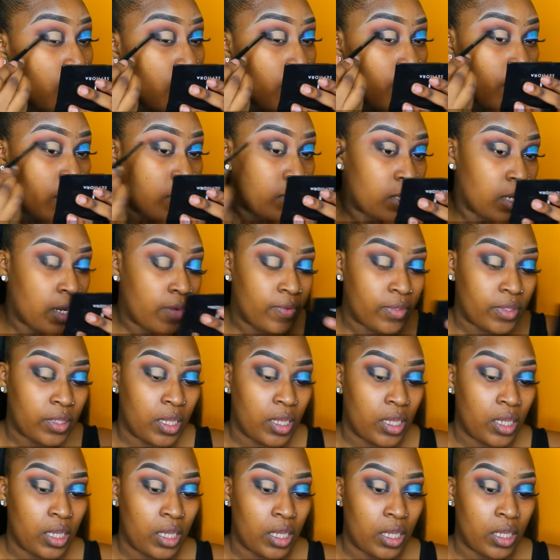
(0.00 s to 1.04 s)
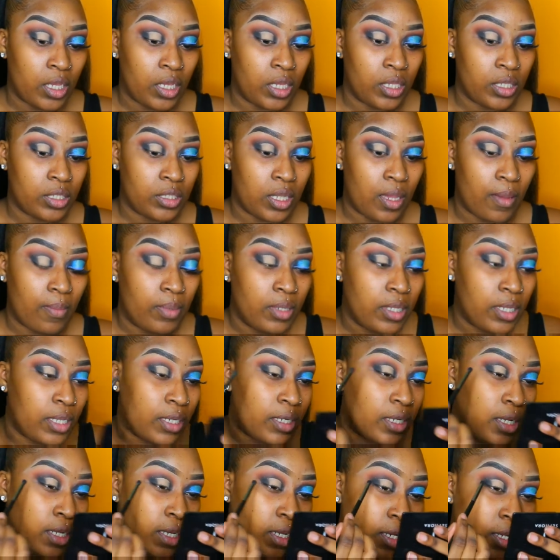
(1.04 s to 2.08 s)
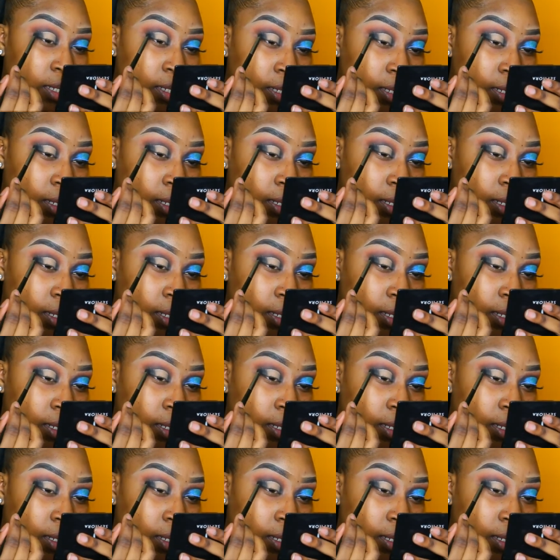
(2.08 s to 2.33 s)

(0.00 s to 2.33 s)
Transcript: Make sure everything is blended.